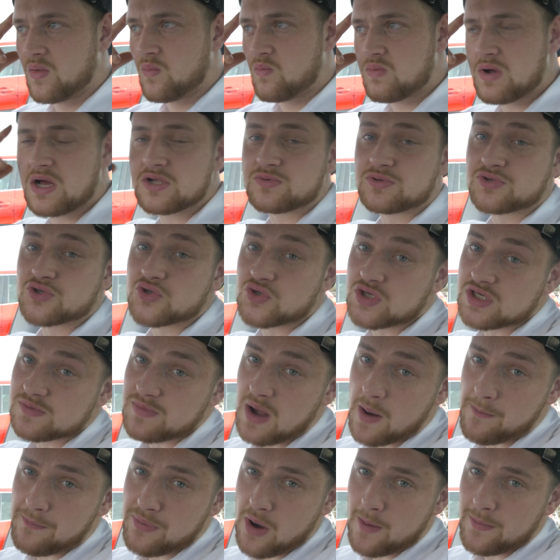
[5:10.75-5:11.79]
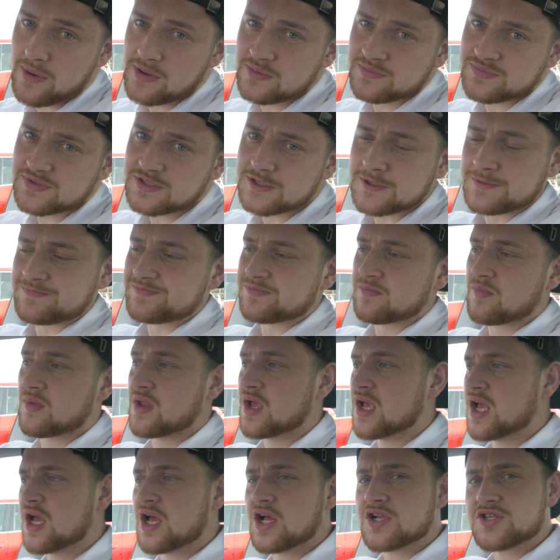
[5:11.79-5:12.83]
Whilst we're talking about problems,
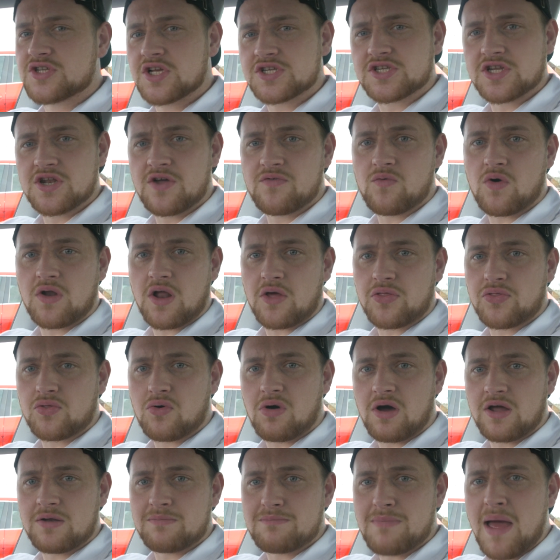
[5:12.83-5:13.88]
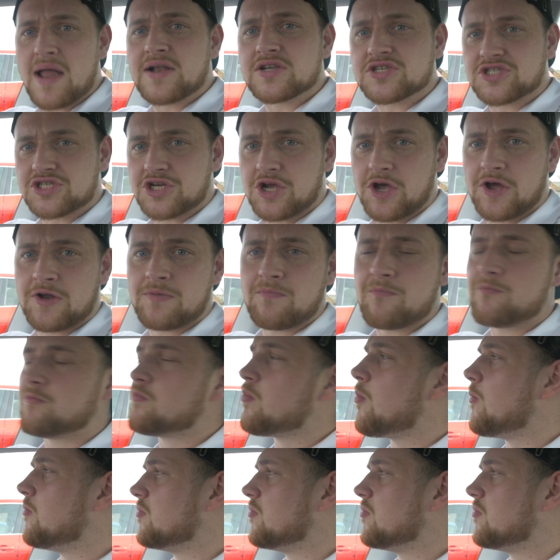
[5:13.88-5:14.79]
just another one I thought I'd mention